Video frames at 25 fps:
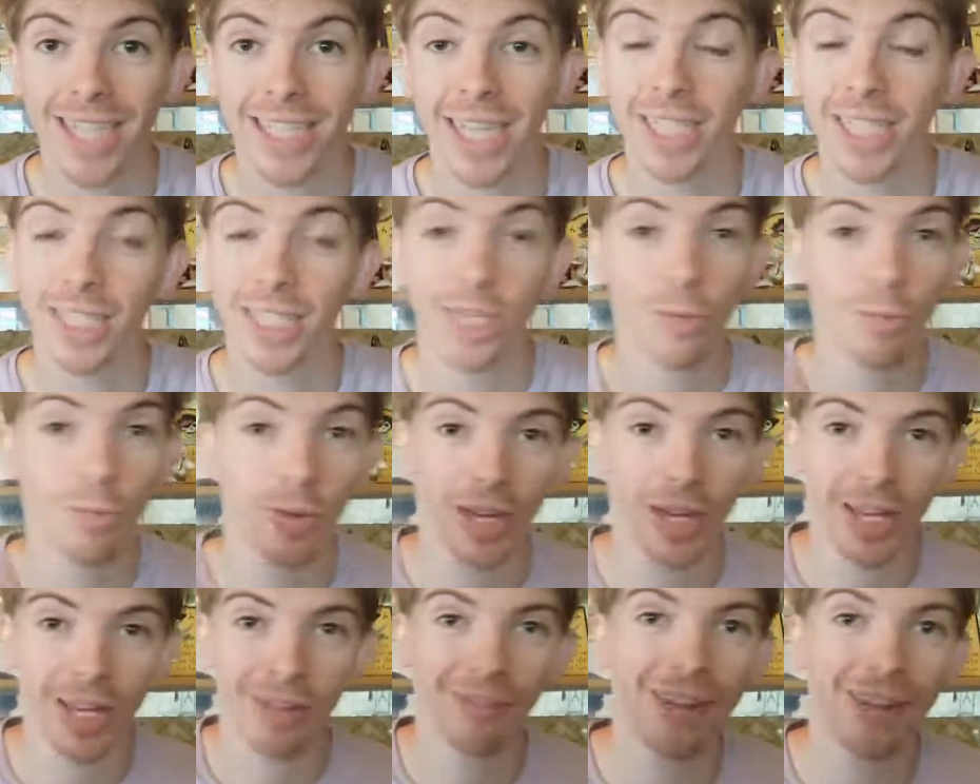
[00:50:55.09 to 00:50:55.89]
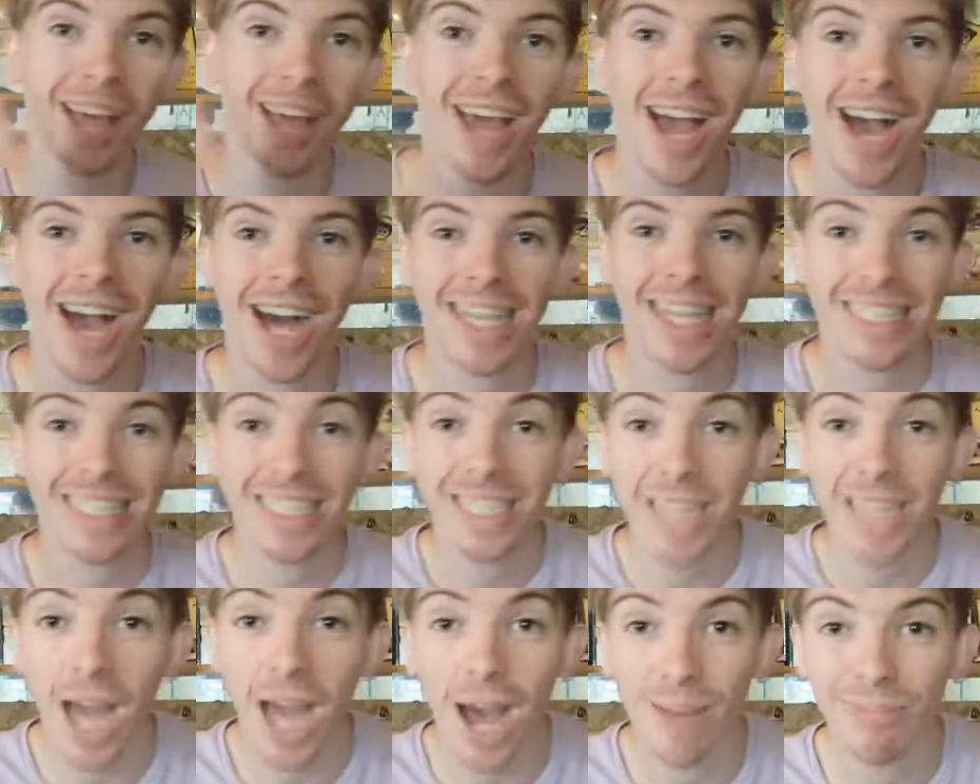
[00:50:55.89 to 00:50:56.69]
It would have uh,
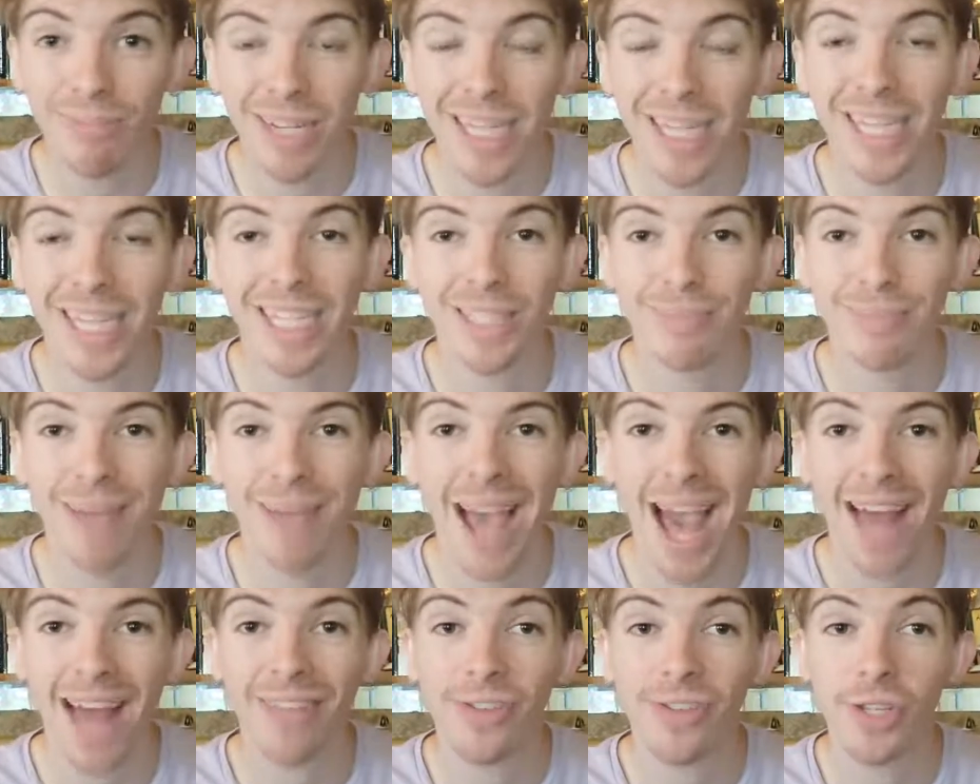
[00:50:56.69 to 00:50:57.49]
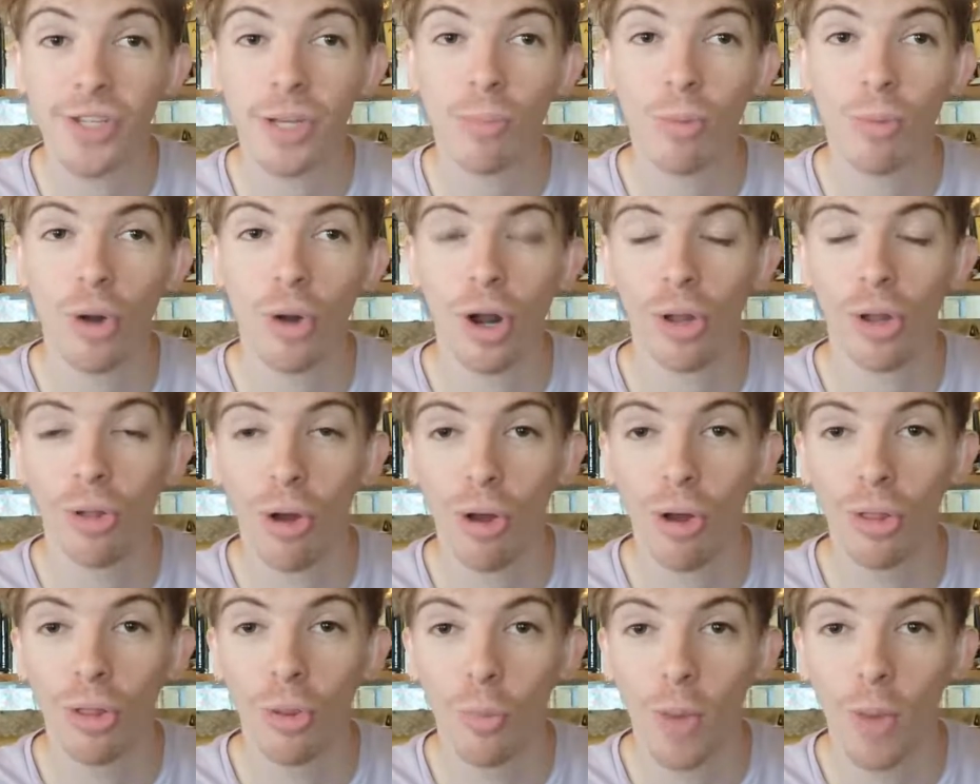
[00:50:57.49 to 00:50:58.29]
stopped in its path somewhere along the
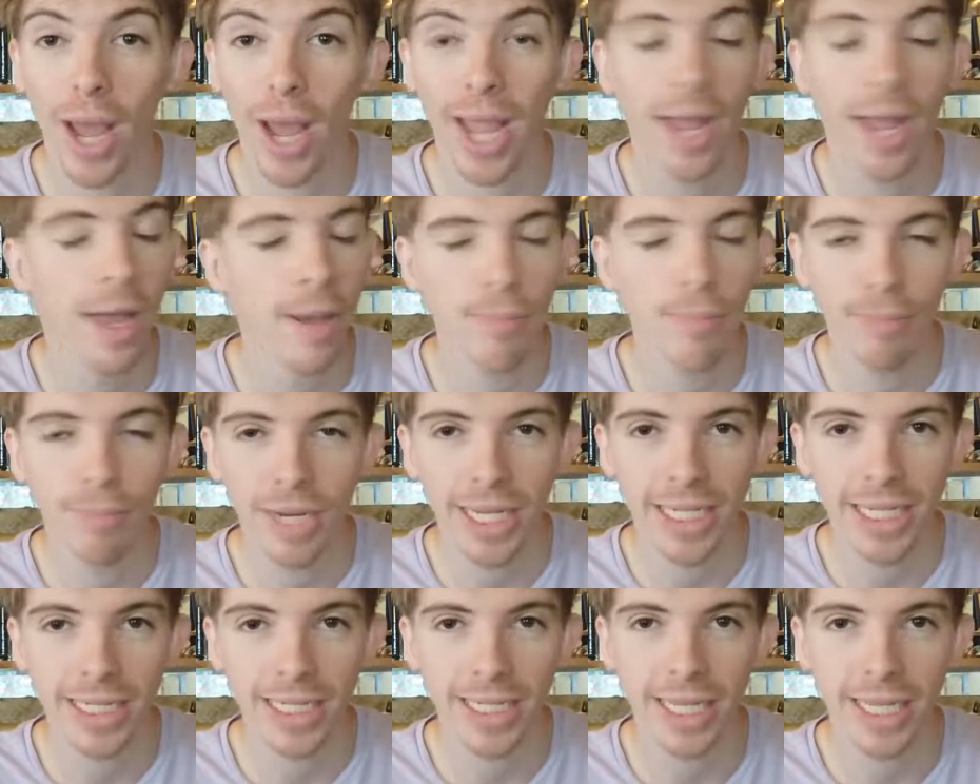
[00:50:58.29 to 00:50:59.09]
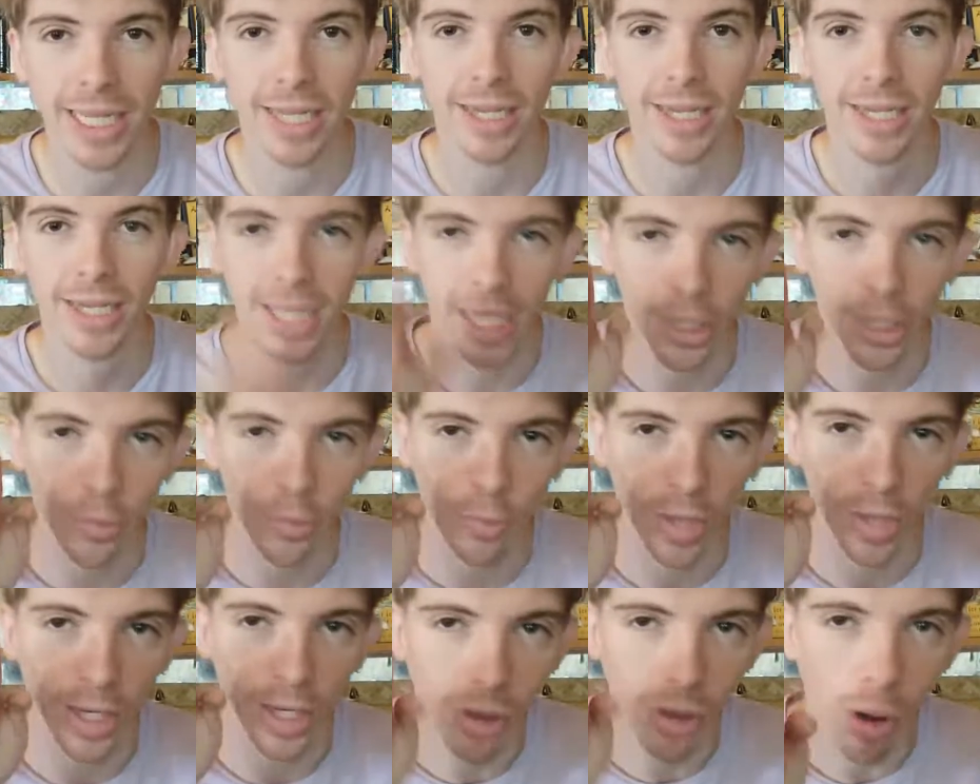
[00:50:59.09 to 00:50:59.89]
way, but it didn't it went
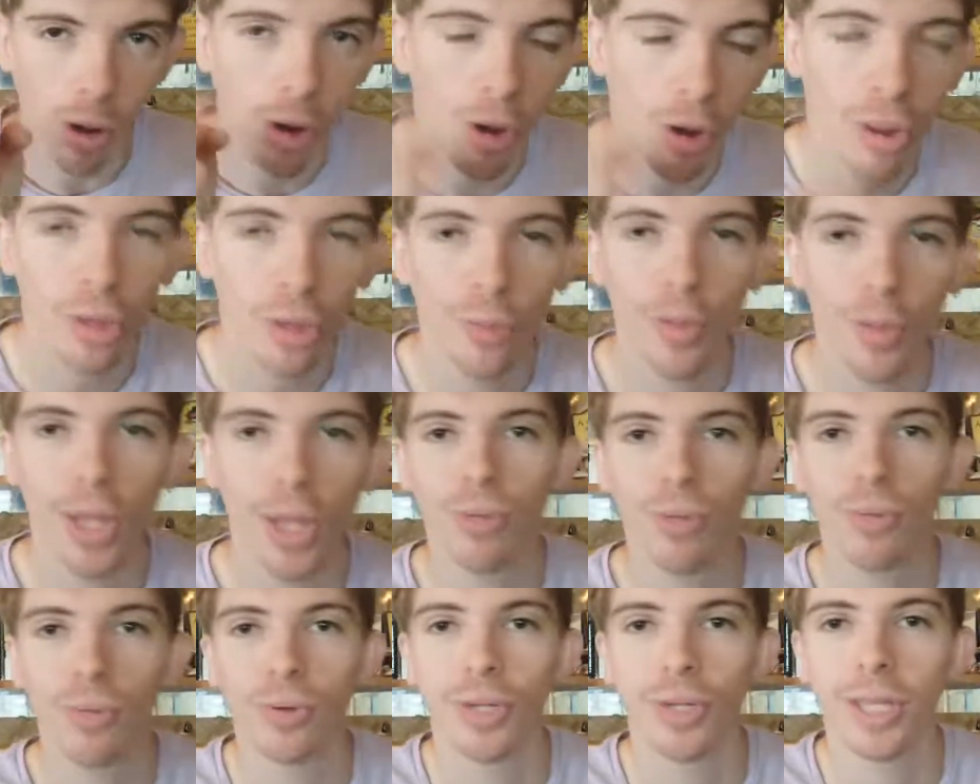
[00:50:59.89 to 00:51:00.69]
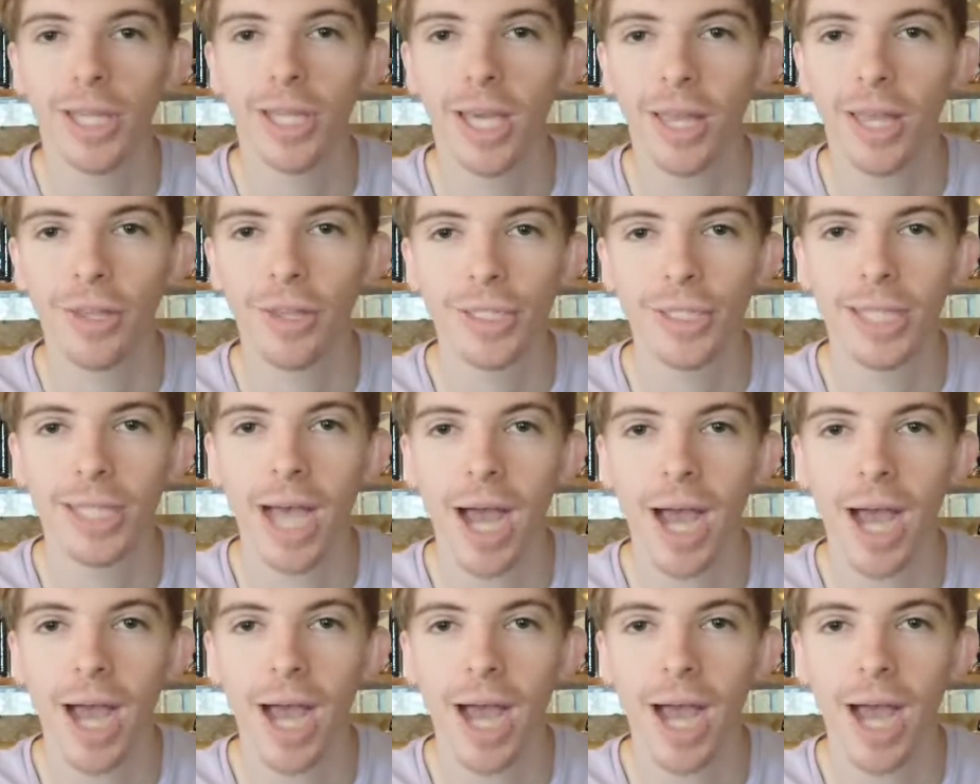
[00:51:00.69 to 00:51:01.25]
all the way through to the other side.